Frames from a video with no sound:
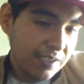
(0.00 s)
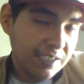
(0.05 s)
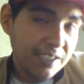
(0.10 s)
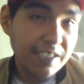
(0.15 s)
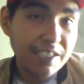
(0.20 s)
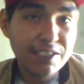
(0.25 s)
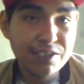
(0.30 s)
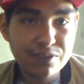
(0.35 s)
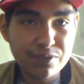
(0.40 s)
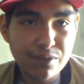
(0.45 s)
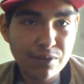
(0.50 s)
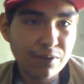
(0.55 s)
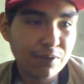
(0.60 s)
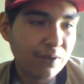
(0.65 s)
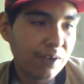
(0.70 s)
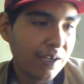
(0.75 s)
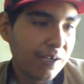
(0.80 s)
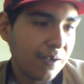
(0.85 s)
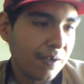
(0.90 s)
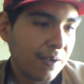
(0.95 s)
To each their
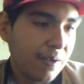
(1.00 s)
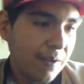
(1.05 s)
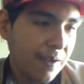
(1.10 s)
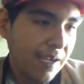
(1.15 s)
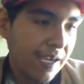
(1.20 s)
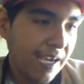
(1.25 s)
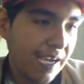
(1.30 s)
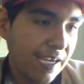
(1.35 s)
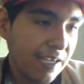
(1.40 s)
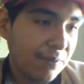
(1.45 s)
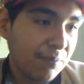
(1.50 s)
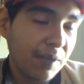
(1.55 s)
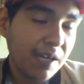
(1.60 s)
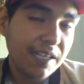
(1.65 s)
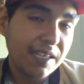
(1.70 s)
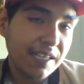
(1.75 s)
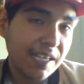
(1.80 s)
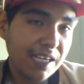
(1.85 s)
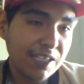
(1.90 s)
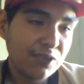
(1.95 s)
own, right? And
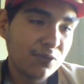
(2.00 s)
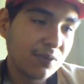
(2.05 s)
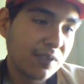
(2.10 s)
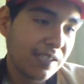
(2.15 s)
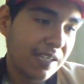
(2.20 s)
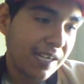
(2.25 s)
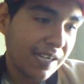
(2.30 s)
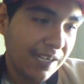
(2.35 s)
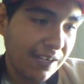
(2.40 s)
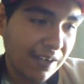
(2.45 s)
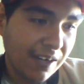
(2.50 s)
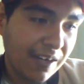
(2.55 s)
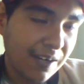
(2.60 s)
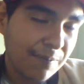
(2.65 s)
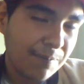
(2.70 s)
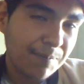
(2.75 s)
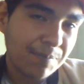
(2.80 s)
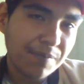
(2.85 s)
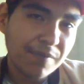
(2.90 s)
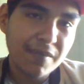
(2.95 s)
my last one that I
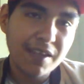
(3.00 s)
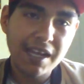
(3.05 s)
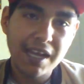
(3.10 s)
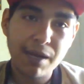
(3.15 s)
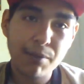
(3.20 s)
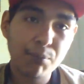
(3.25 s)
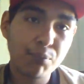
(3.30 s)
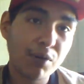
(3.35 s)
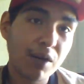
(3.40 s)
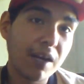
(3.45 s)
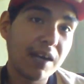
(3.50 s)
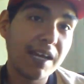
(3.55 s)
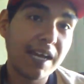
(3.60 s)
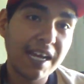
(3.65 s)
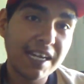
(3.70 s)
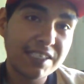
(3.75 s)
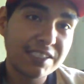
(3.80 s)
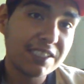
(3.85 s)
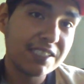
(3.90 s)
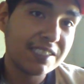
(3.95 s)
got, I'm proud to
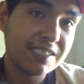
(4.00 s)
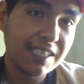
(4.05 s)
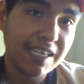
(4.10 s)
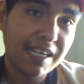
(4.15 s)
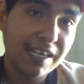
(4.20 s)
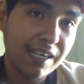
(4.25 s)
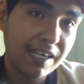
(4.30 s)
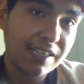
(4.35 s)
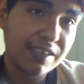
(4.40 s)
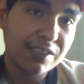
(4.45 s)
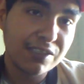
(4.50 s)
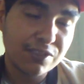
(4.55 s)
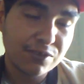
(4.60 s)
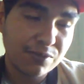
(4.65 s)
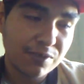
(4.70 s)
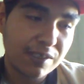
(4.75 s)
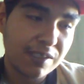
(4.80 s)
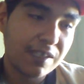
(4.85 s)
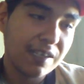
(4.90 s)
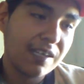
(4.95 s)
actually say I got
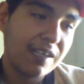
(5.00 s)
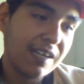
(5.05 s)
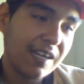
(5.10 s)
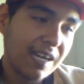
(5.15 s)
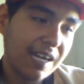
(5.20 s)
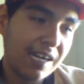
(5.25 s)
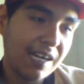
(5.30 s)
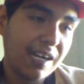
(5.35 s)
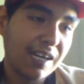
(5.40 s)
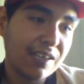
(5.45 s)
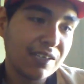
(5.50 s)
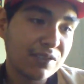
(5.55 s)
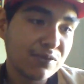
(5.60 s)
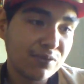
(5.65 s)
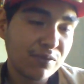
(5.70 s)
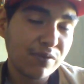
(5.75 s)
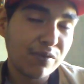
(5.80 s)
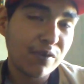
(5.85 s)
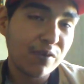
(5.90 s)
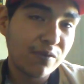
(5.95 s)
this one. I got this
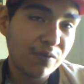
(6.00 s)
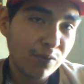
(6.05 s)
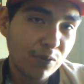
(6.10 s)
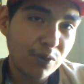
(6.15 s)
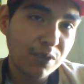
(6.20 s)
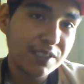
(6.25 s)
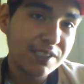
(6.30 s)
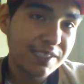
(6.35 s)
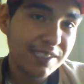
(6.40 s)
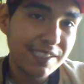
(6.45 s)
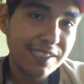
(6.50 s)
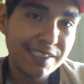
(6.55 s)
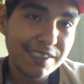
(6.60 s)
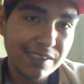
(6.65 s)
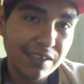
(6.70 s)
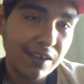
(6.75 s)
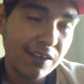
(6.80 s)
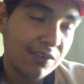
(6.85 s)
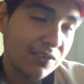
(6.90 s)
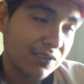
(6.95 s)
one for
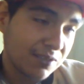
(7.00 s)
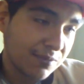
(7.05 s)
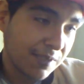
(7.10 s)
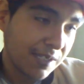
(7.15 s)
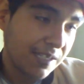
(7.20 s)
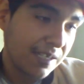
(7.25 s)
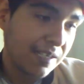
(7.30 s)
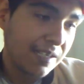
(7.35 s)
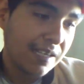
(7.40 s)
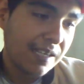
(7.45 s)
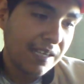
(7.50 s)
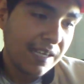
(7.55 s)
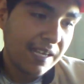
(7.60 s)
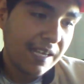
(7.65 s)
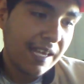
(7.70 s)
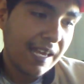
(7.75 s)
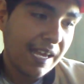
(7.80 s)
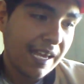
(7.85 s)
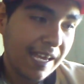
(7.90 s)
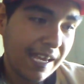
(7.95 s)
$14, man,
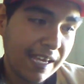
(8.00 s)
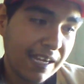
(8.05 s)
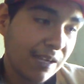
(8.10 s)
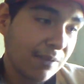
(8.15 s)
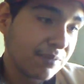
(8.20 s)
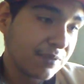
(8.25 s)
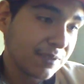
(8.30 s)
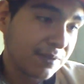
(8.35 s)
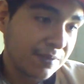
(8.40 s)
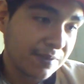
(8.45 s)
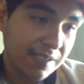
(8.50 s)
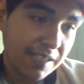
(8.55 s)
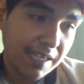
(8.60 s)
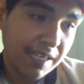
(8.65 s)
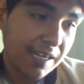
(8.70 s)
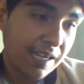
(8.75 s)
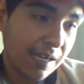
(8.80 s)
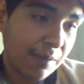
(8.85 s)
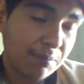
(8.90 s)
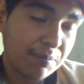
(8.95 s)
and
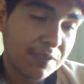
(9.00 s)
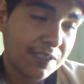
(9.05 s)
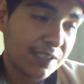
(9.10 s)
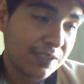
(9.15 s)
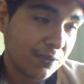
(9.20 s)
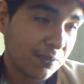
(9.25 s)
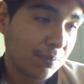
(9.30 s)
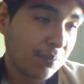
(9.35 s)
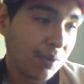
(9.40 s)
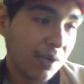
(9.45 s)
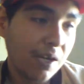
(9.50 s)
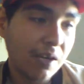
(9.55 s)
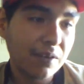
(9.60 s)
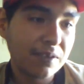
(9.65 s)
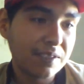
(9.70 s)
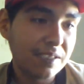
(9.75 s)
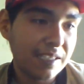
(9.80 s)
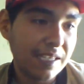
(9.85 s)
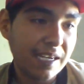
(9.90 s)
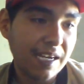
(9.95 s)
I'm still
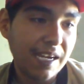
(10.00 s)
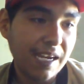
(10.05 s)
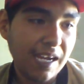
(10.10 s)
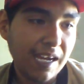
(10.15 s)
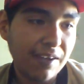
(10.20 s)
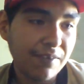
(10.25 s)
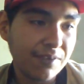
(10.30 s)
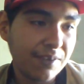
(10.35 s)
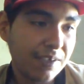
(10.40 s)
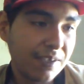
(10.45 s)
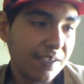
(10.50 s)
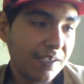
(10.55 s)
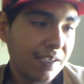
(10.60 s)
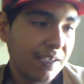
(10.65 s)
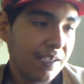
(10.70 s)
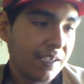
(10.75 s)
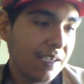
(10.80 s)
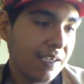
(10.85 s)
proud that I have it.